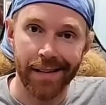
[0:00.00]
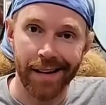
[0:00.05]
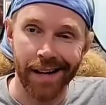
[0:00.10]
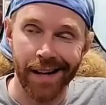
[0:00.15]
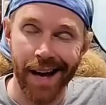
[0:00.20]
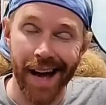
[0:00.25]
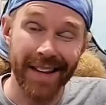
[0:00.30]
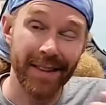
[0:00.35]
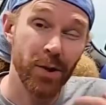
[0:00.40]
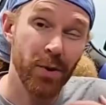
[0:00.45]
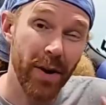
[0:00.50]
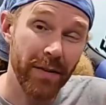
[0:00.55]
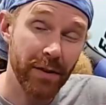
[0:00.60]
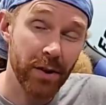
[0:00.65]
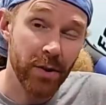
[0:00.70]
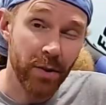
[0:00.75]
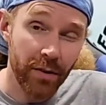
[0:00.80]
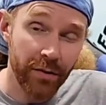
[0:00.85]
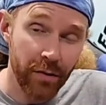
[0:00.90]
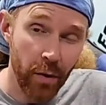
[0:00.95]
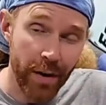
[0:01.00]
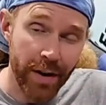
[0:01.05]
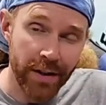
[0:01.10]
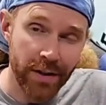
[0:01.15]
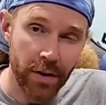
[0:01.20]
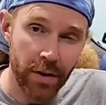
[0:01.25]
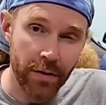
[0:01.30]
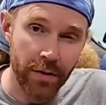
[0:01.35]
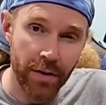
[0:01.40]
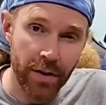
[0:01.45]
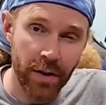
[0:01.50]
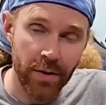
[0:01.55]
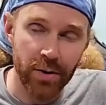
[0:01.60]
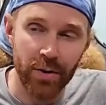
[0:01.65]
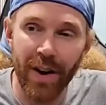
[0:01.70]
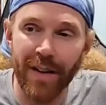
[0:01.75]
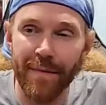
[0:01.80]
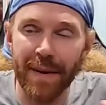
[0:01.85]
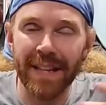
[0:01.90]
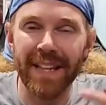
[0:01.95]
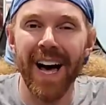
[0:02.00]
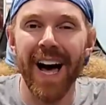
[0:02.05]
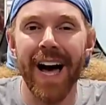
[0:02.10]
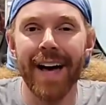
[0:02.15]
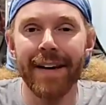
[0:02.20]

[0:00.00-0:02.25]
I do have to do a voiceover though, so I've